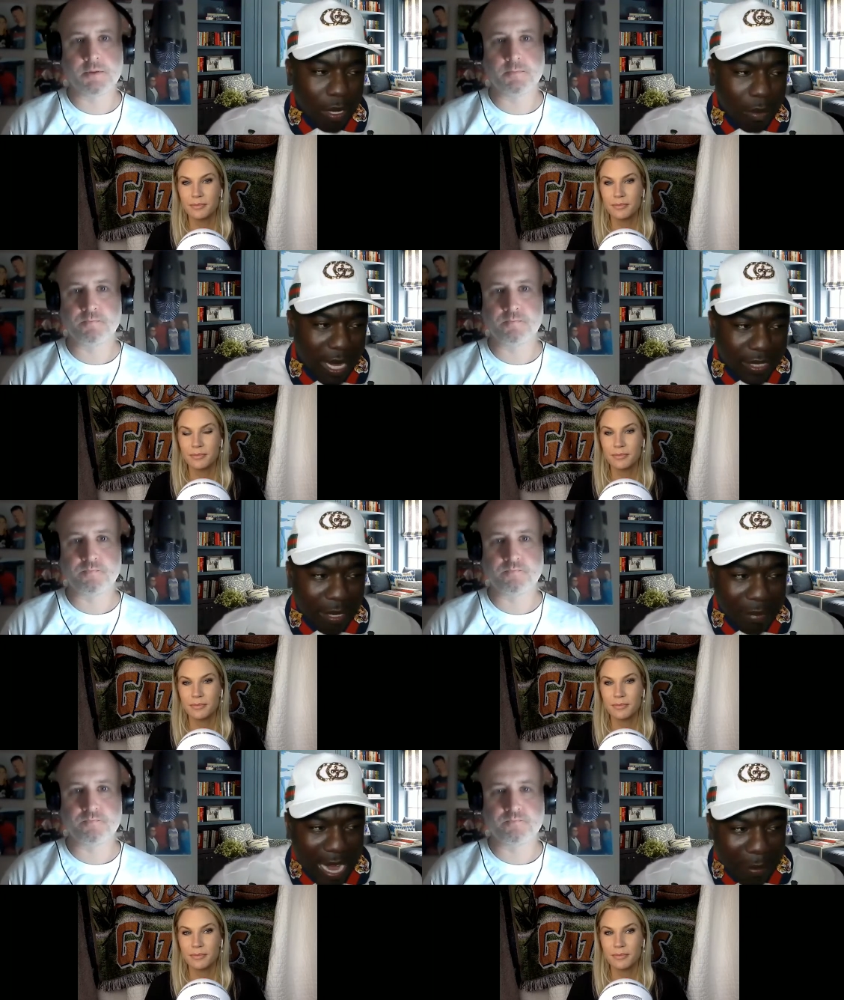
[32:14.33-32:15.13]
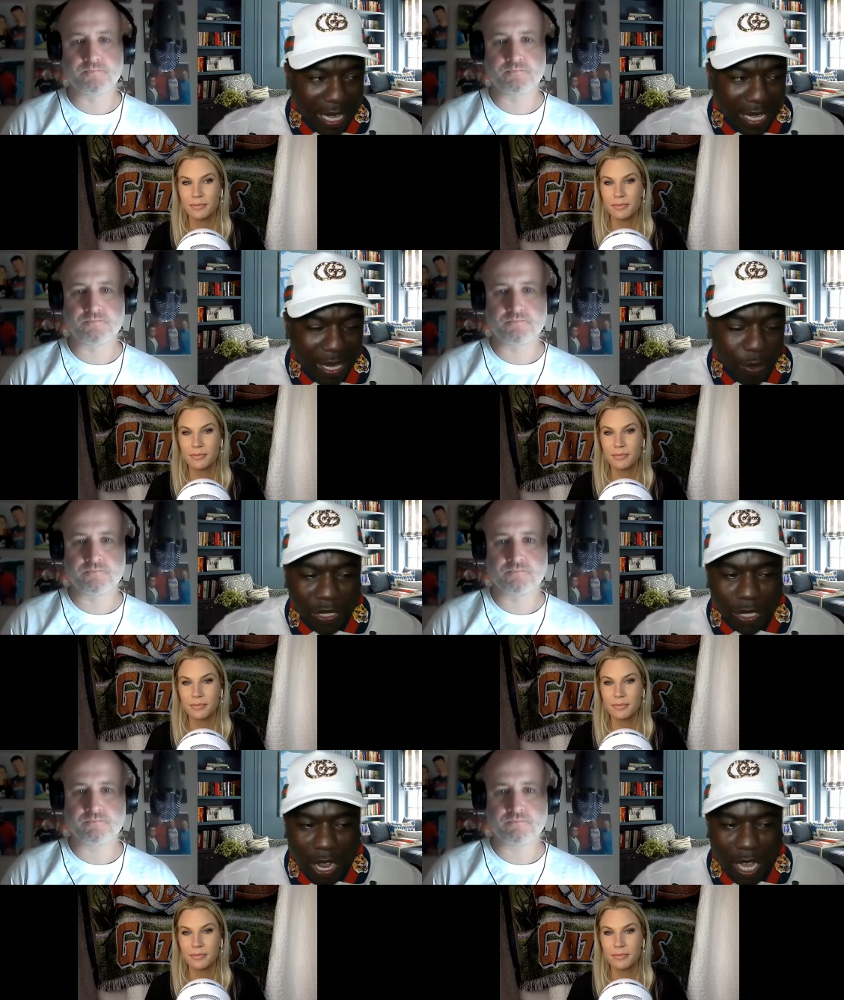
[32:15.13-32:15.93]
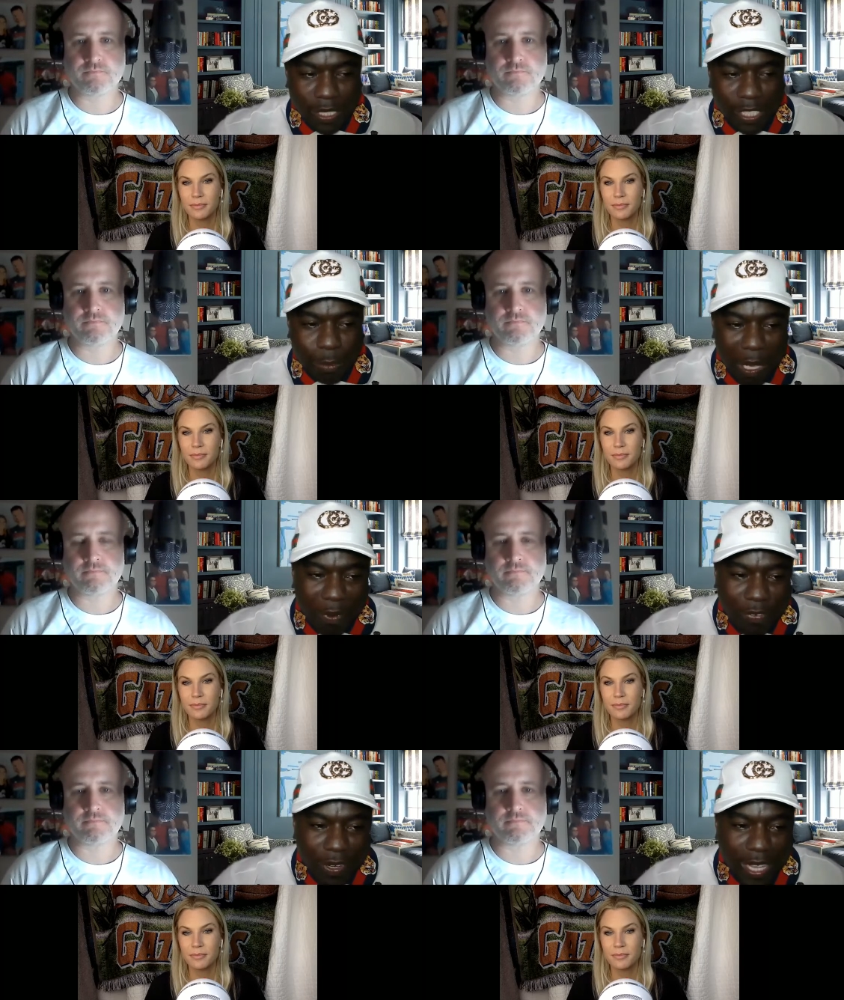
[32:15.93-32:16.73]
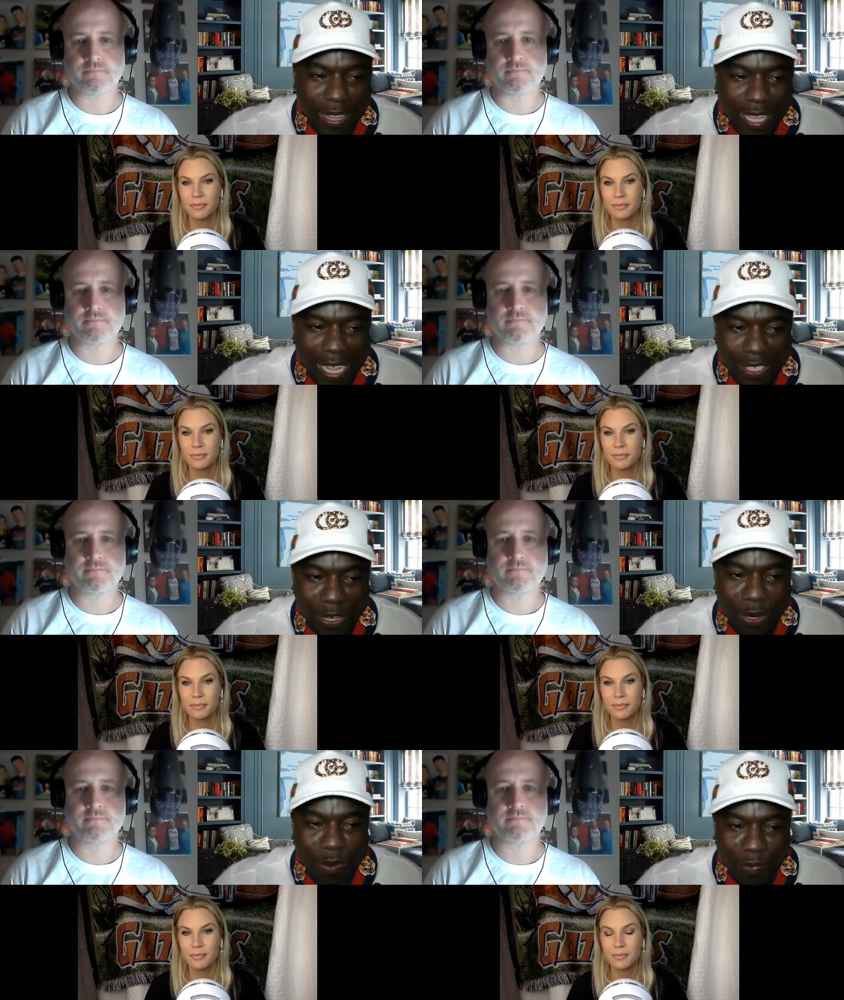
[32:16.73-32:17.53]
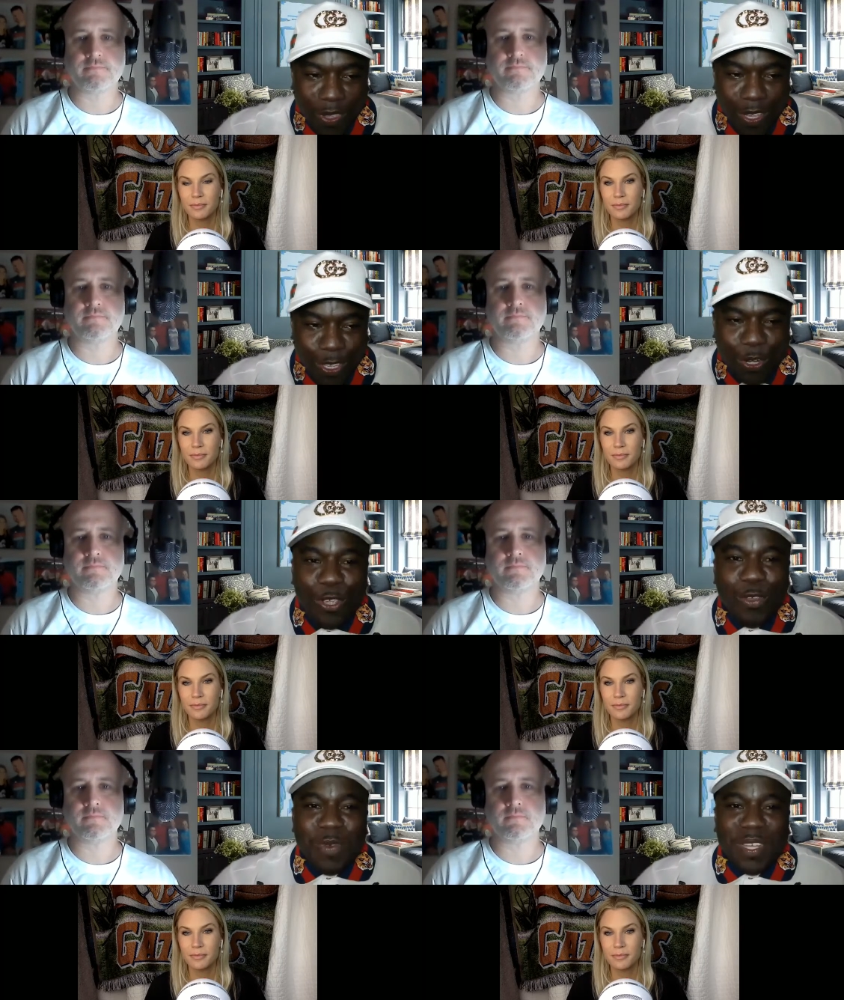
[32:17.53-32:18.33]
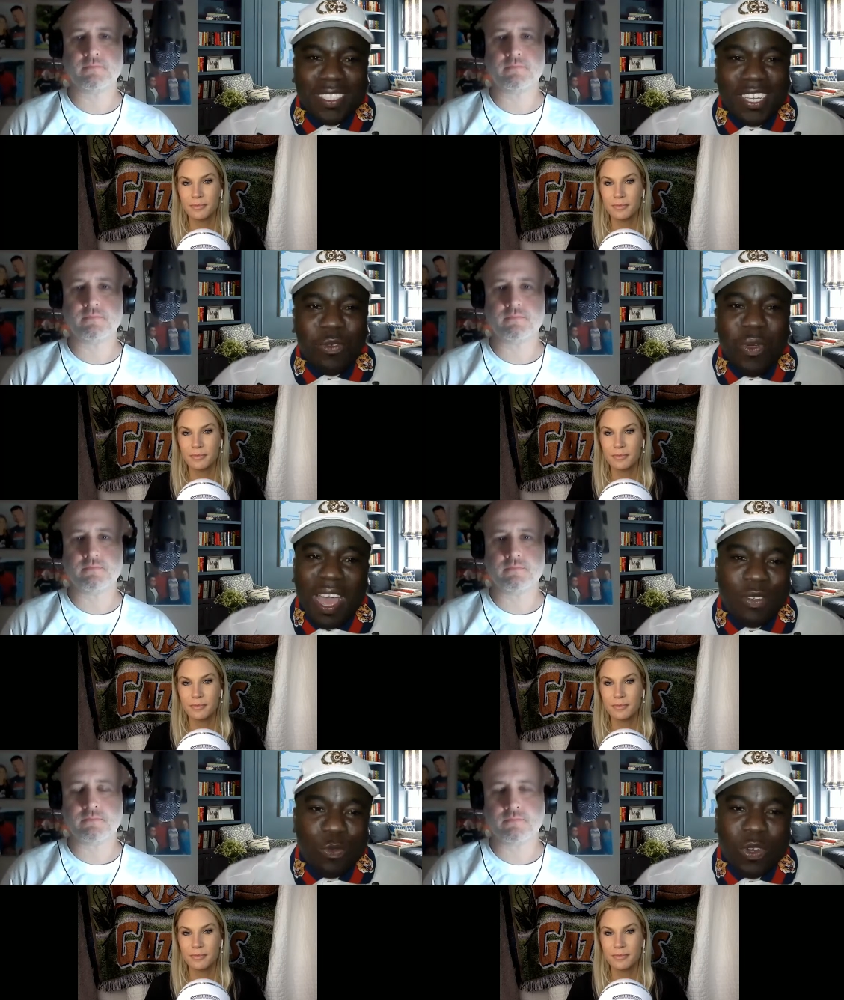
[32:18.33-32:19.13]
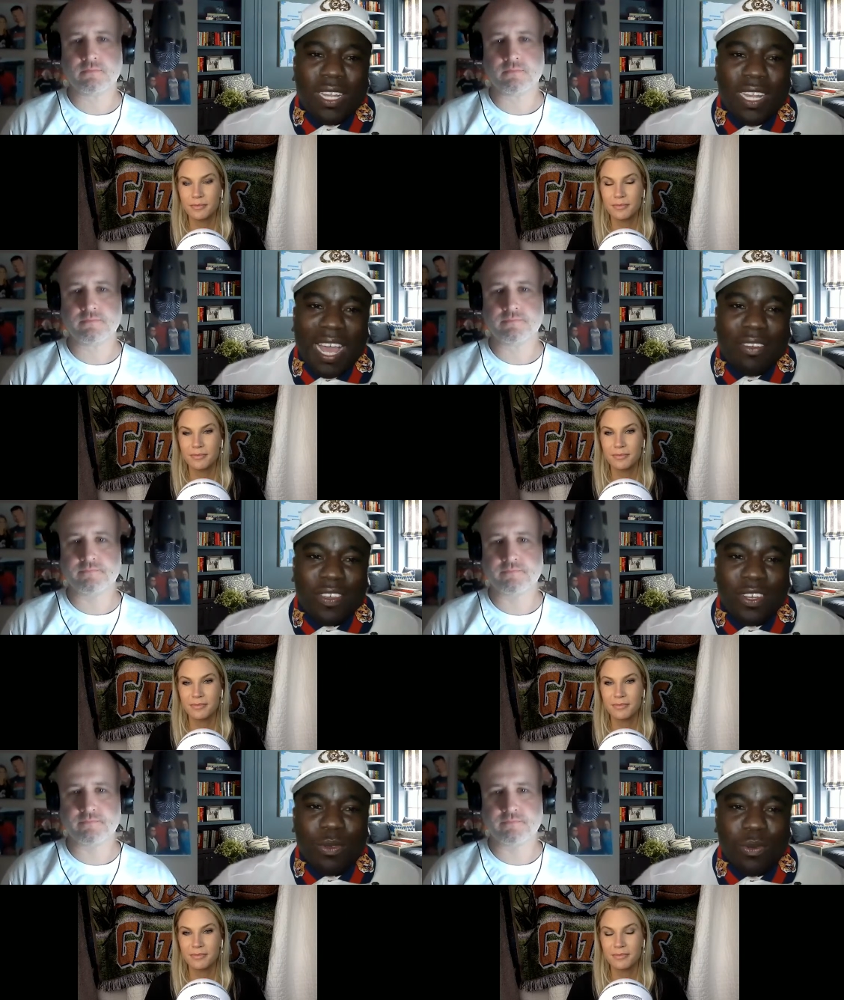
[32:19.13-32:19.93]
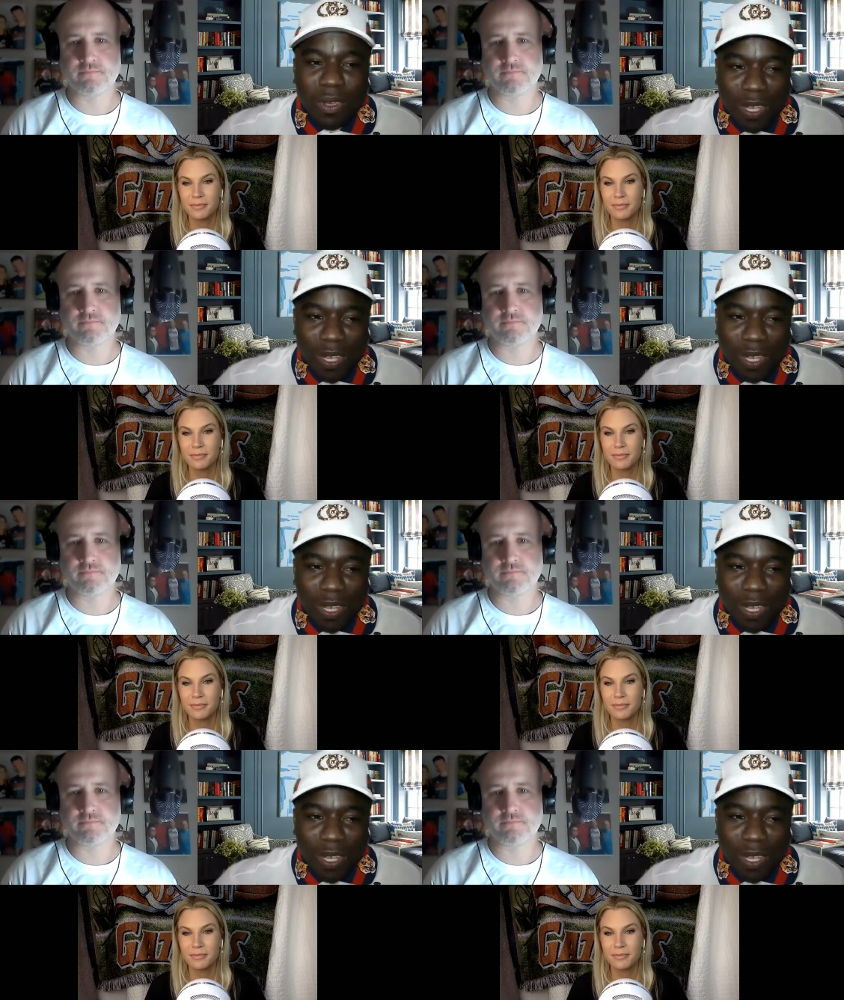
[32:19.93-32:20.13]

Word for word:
Speaker 1: but sometimes I think what's lost is people forget that you know you're humans and you have a real life and you